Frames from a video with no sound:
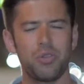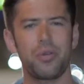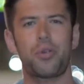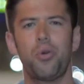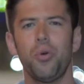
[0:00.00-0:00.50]

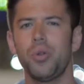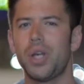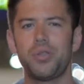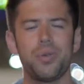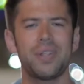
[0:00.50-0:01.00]
you're cool,
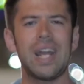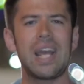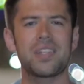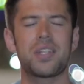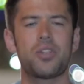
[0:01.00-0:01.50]
that you are
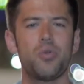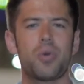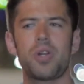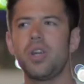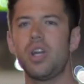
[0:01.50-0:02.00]
nice, that
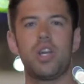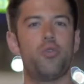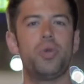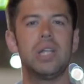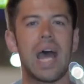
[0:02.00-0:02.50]
you are
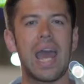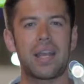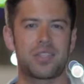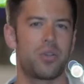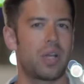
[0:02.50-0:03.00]

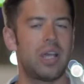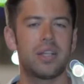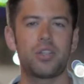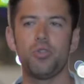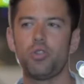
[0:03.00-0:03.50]
relaxed, okay?
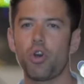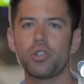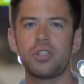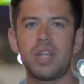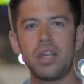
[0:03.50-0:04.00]
That you
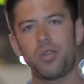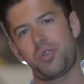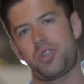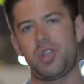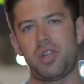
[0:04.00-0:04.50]
don't take
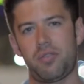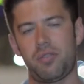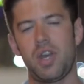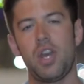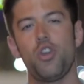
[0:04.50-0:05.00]

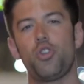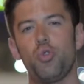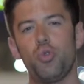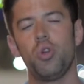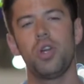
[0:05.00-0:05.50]
yourself
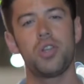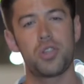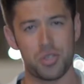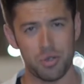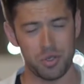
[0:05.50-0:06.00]
too
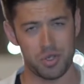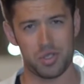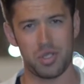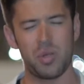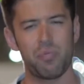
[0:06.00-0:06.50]

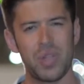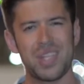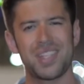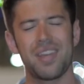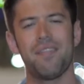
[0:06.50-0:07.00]
seriously.
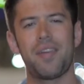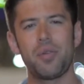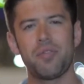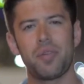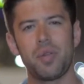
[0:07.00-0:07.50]
It's
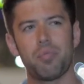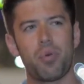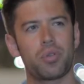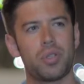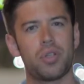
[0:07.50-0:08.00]
very, very
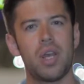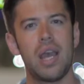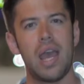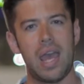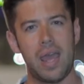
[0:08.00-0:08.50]
important.
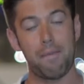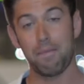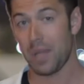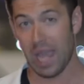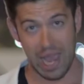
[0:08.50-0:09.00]

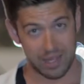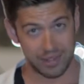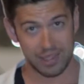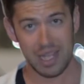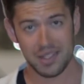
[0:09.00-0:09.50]
And
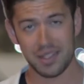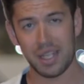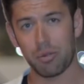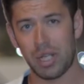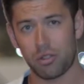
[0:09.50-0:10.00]
the last
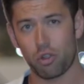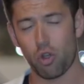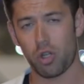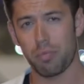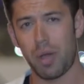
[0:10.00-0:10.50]
thing I would like to
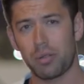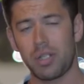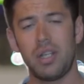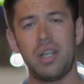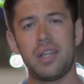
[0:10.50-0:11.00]
talk about
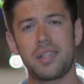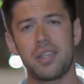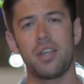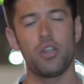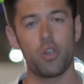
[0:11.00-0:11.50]

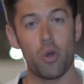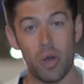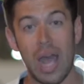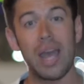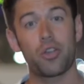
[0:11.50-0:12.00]
is
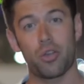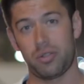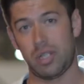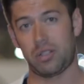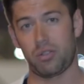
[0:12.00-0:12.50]
your eye
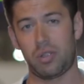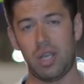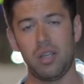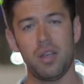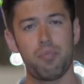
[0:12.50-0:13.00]
contact,
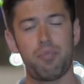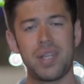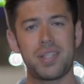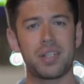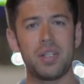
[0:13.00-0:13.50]
okay?
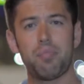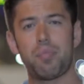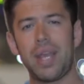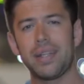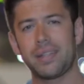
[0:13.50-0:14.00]
Basically
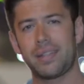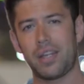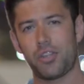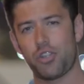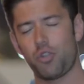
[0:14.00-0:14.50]
paying
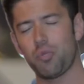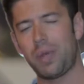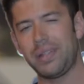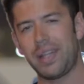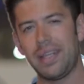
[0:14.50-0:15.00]
attention to
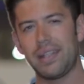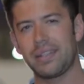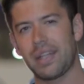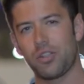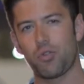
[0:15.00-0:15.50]

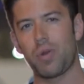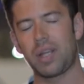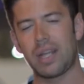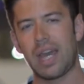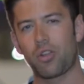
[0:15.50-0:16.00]
maintaining that
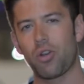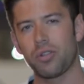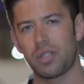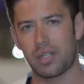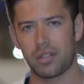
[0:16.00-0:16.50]
direct eye
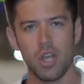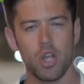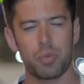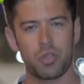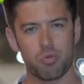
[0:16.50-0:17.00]
contact.
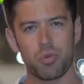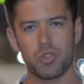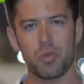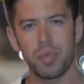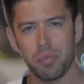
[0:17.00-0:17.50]
Because what
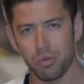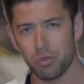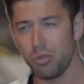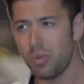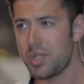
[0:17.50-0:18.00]
some people
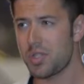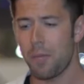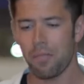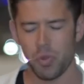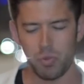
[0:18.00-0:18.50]
do is,
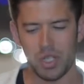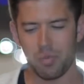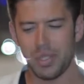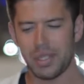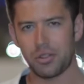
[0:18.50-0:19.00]
when they
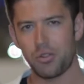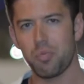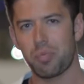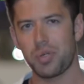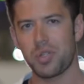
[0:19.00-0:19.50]
meet that
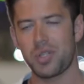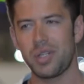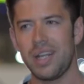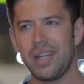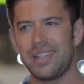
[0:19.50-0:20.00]
new
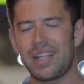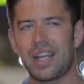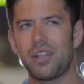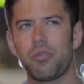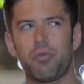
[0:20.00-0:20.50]
person, they
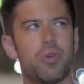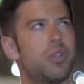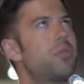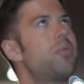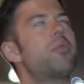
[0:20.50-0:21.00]
kind of
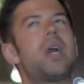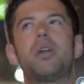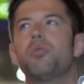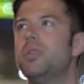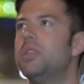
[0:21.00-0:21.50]
wander
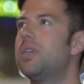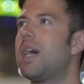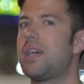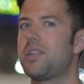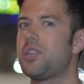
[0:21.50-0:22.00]
around with their
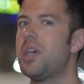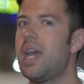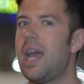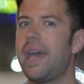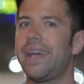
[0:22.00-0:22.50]
eyes
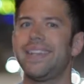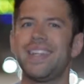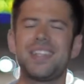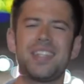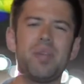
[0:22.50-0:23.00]
and
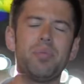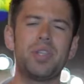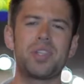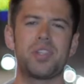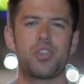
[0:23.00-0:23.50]
they seem
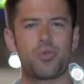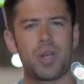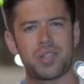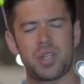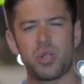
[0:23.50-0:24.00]

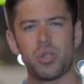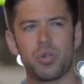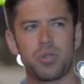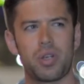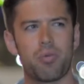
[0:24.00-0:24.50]
disinterested. You
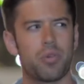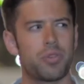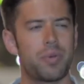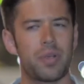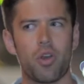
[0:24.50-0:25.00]
know, they are
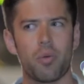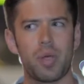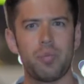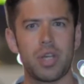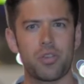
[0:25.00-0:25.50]
wondering, "Oh,
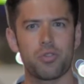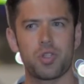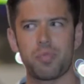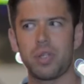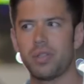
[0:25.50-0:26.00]
maybe I
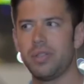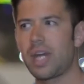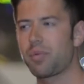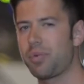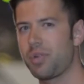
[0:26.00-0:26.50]
should speak to
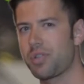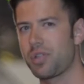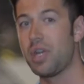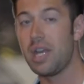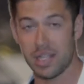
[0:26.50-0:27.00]
that
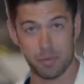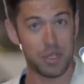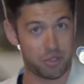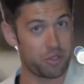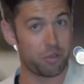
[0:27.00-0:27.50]
person."
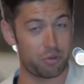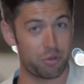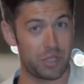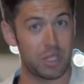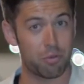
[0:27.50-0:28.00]
Especially, you know,
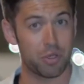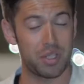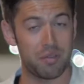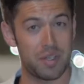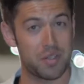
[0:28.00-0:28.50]
your
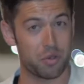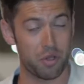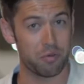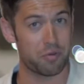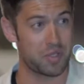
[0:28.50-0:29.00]
networking events or
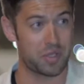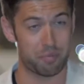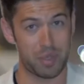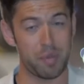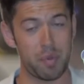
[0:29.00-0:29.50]
conference, there
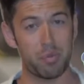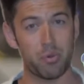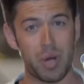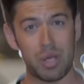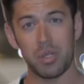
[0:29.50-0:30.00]
are many
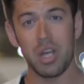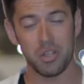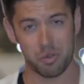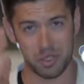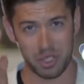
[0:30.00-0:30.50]
people around.
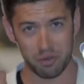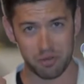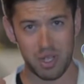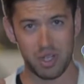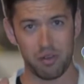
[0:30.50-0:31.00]
So instead
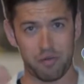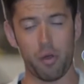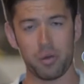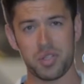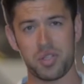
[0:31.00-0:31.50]
of
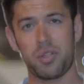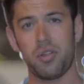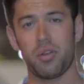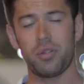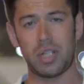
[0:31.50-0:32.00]

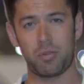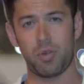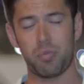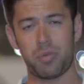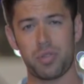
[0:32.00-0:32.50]
focusing on that
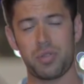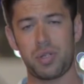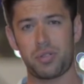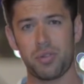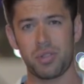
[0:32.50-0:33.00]
one person
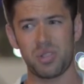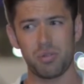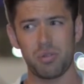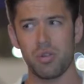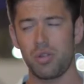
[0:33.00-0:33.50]
you're talking
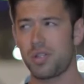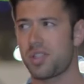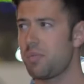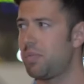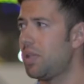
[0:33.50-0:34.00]
to, you're
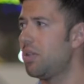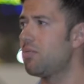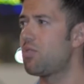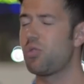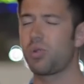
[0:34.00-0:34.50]
simply
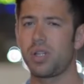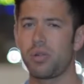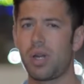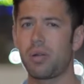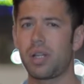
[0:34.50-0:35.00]
just looking
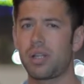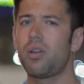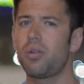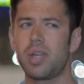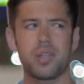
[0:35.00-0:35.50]
around like,
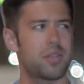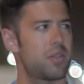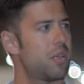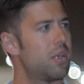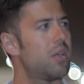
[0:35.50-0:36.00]
"Oh, yes,
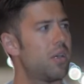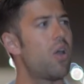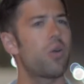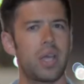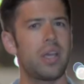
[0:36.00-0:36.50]

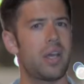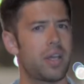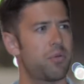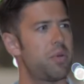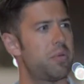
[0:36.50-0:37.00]
okay,
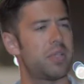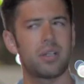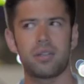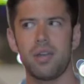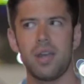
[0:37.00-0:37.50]
I agree with
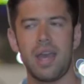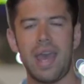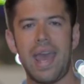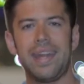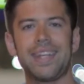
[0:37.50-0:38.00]
that.
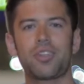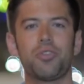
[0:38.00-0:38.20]
And that